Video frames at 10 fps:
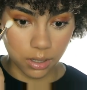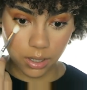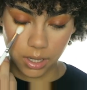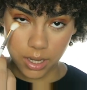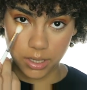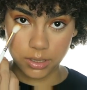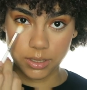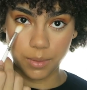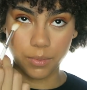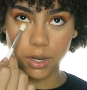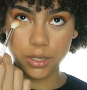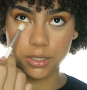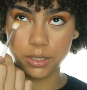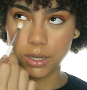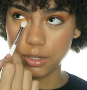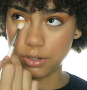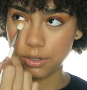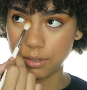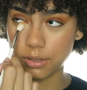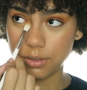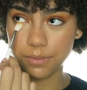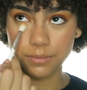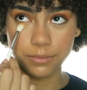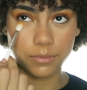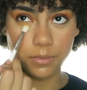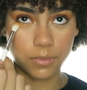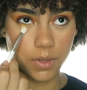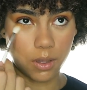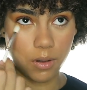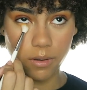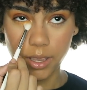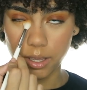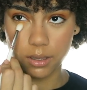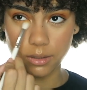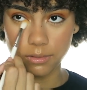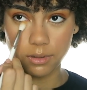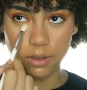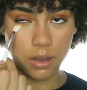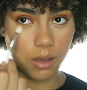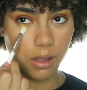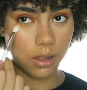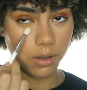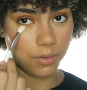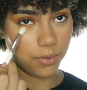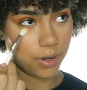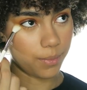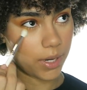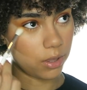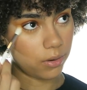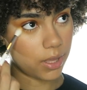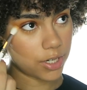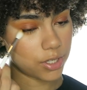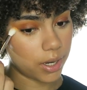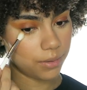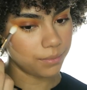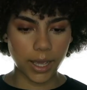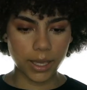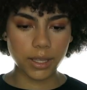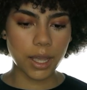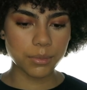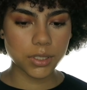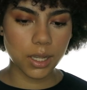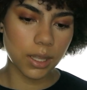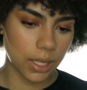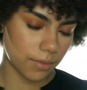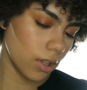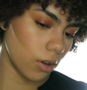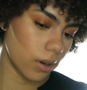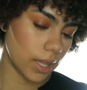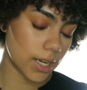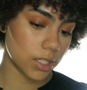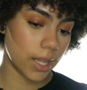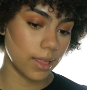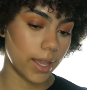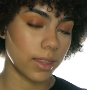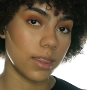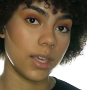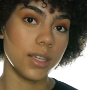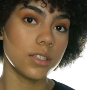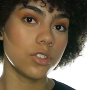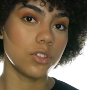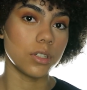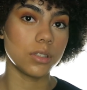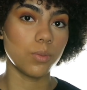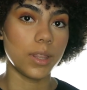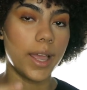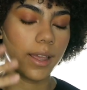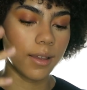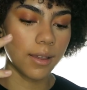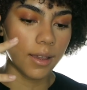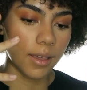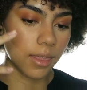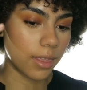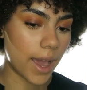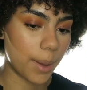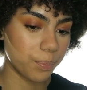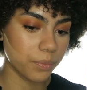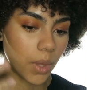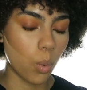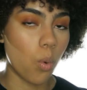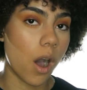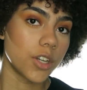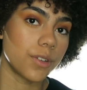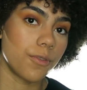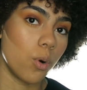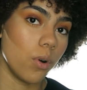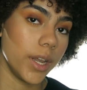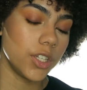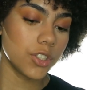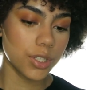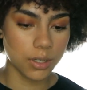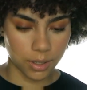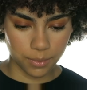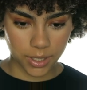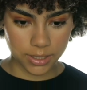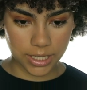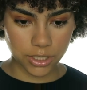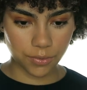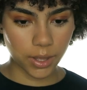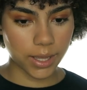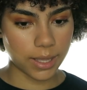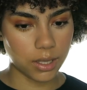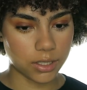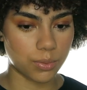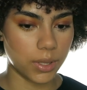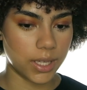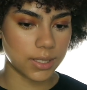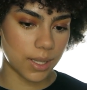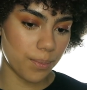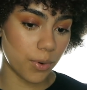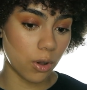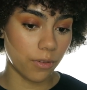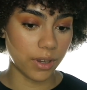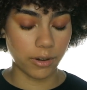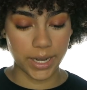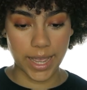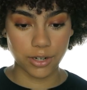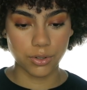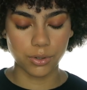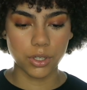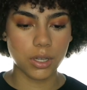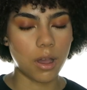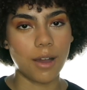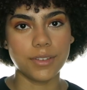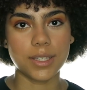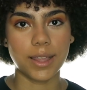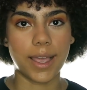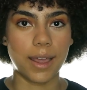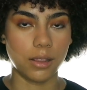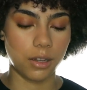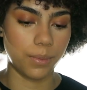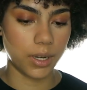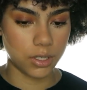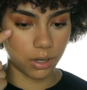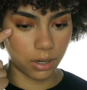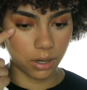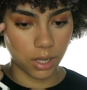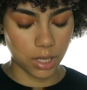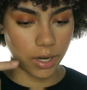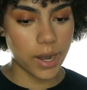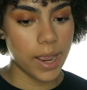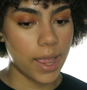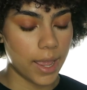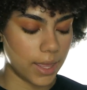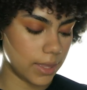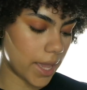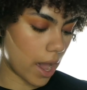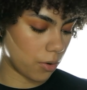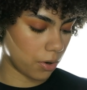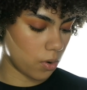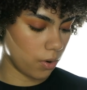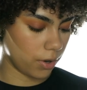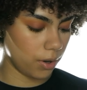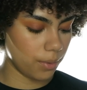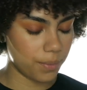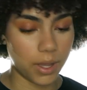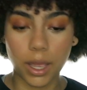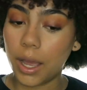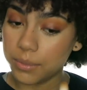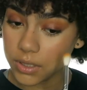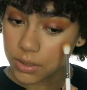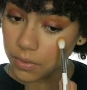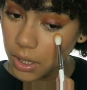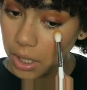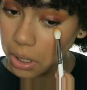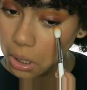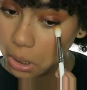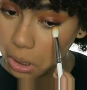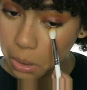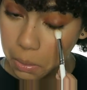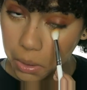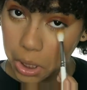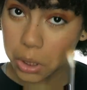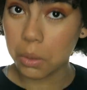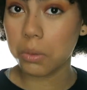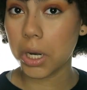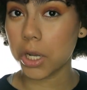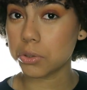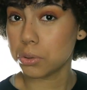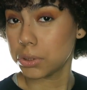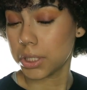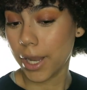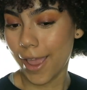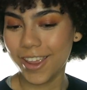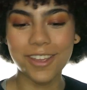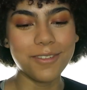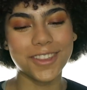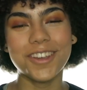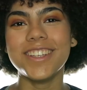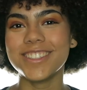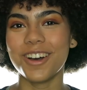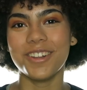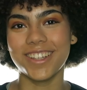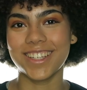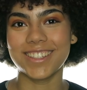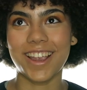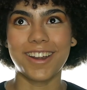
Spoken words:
Again, the same brush and just going all over my lower lash line. I think I'm just gonna leave the lower lash line like this, just with like that wash of orange, because I just feel like it looks really simple, very natural. You could obviously like add a little bit darker color in the outer corner, but I'm just feeling a little bit, you know, natural today, even though this whole look is like